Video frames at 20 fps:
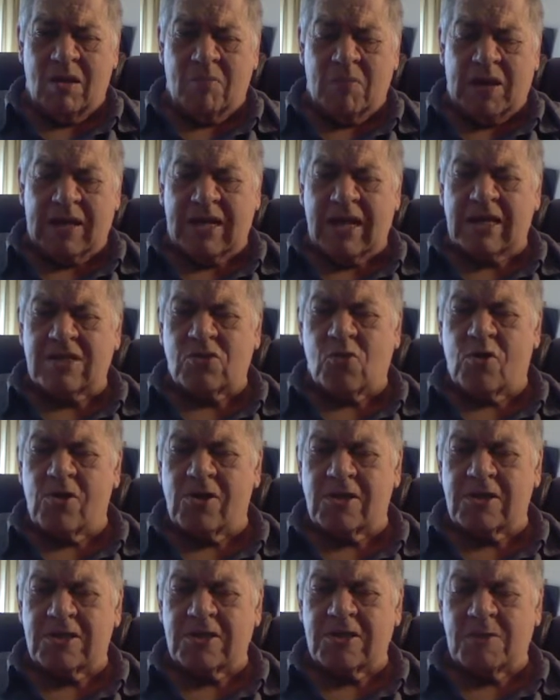But it gets
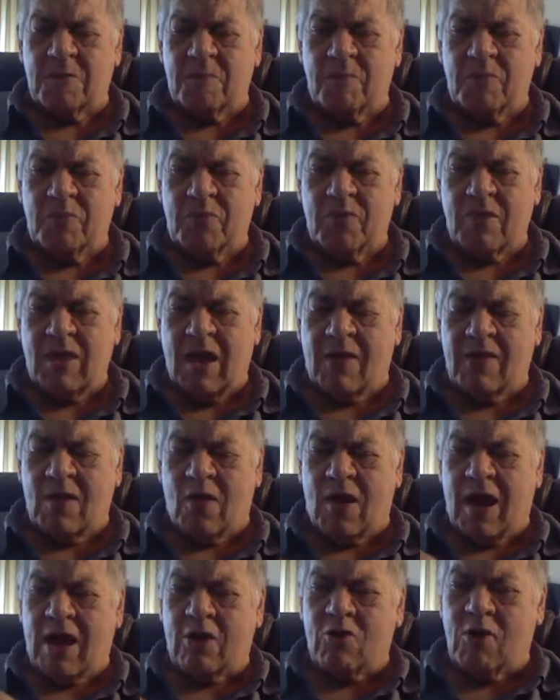worse. Now
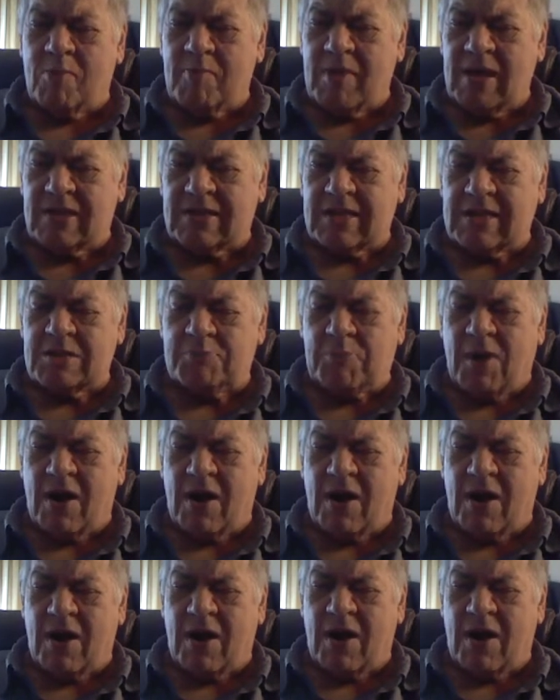they're honoring me at this party.